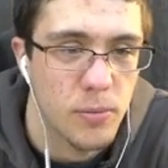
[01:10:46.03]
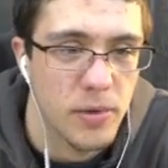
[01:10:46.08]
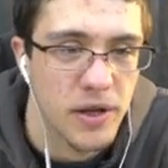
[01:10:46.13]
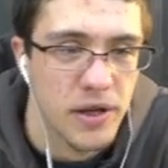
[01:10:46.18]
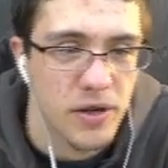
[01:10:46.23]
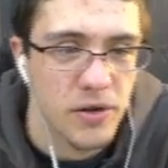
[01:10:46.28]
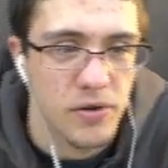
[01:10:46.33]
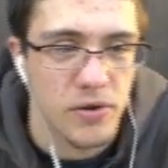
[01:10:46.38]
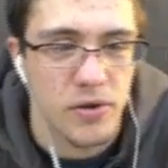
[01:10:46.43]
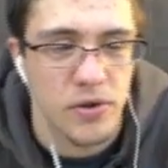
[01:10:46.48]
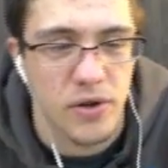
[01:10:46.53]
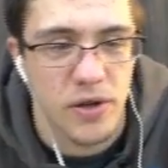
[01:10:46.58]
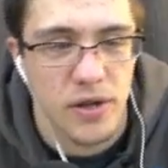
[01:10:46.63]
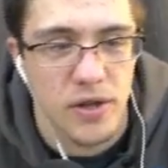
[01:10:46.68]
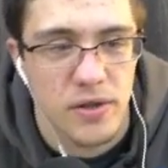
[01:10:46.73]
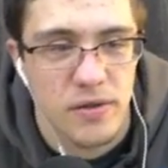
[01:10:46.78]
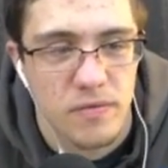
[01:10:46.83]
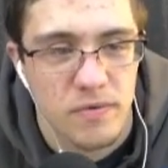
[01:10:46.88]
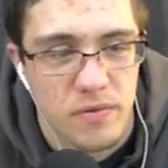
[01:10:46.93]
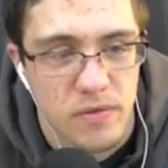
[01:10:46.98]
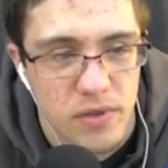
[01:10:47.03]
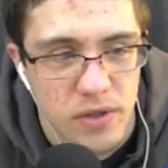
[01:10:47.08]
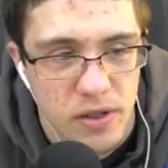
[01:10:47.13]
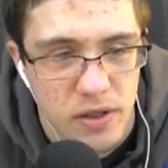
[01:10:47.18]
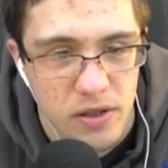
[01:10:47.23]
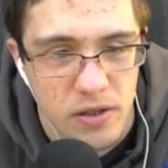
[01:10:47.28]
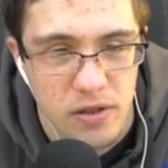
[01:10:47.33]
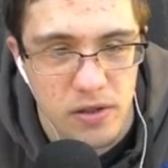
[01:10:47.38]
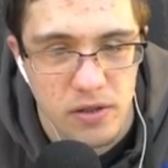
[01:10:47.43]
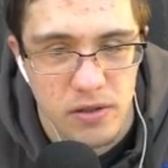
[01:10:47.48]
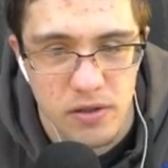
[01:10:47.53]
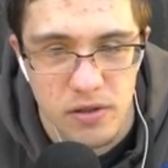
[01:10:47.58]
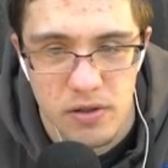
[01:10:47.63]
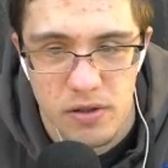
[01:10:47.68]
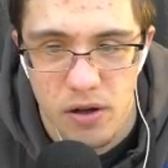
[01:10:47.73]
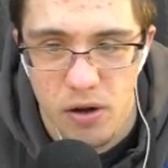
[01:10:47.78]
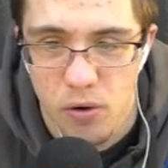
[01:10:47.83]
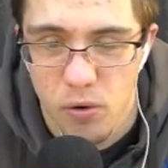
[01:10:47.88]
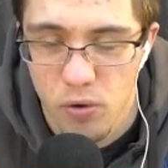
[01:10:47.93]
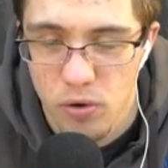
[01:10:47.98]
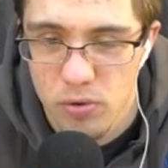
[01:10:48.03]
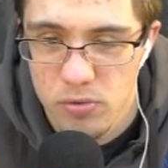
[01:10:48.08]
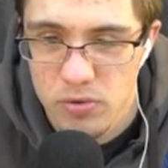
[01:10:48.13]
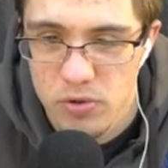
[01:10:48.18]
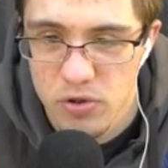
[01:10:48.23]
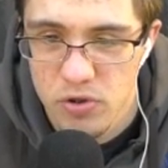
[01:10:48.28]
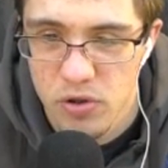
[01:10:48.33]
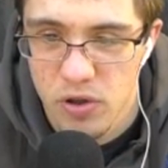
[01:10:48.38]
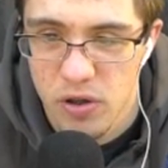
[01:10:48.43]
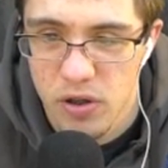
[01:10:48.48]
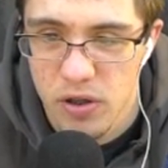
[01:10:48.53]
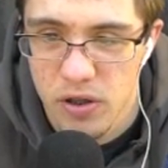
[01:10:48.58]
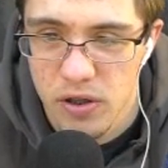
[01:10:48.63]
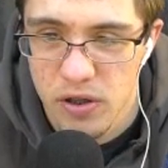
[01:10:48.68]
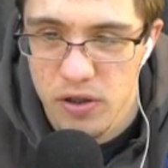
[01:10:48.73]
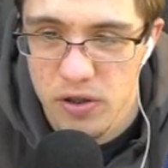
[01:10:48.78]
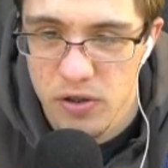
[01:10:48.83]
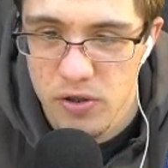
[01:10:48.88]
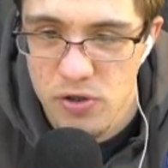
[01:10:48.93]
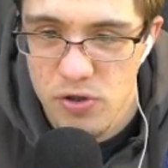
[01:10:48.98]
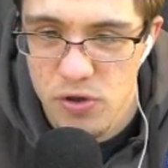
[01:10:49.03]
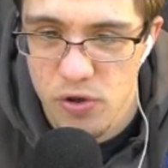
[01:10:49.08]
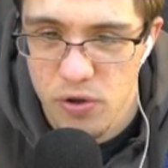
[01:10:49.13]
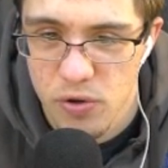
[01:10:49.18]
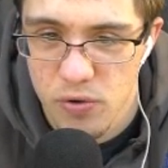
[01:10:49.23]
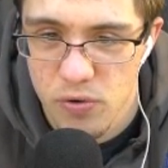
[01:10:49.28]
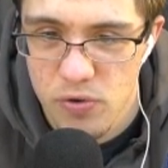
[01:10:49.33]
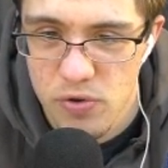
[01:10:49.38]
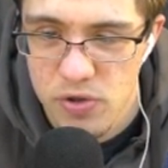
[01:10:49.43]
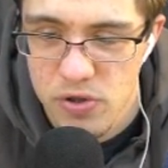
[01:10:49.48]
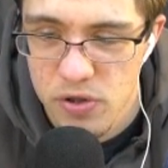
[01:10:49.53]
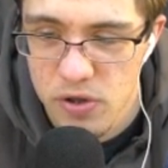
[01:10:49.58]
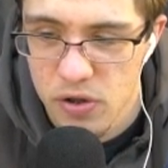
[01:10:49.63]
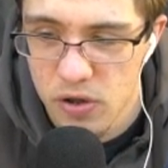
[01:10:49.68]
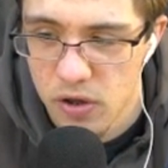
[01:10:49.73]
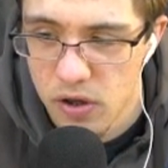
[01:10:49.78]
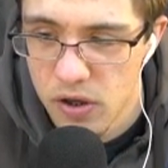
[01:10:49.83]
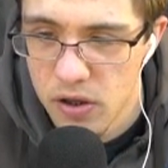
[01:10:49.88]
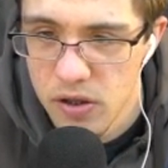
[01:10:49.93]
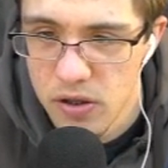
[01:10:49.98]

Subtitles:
it look like a horrible drawing. Circles, alright.